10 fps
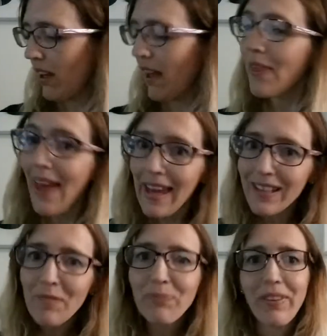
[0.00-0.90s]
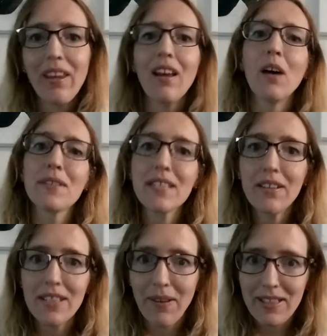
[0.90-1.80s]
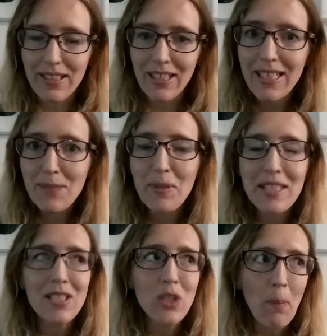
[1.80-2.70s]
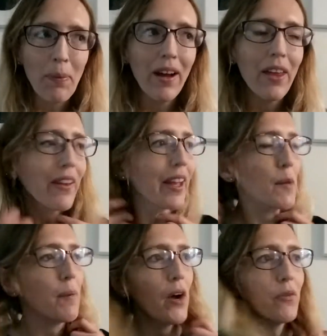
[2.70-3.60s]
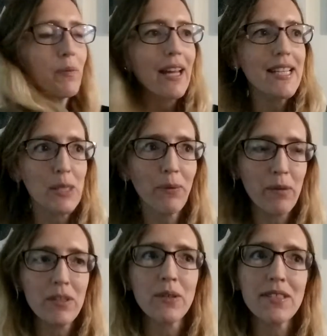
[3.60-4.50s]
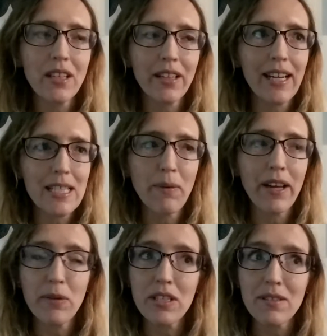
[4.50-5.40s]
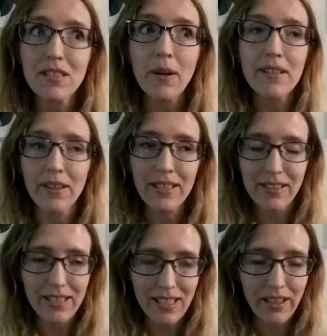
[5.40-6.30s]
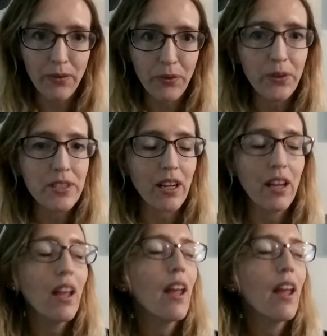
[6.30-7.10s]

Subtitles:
Then... I was so excited. This was the shop that I think, apart from Gay is the Word, which I was so excited to go for too.